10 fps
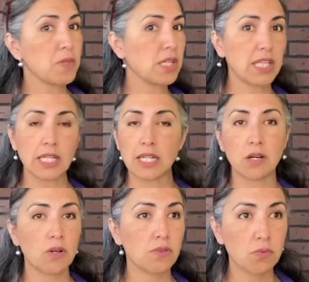getting out
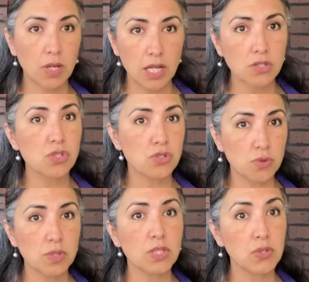on the ranch and
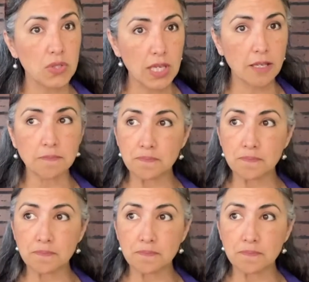doing their thing,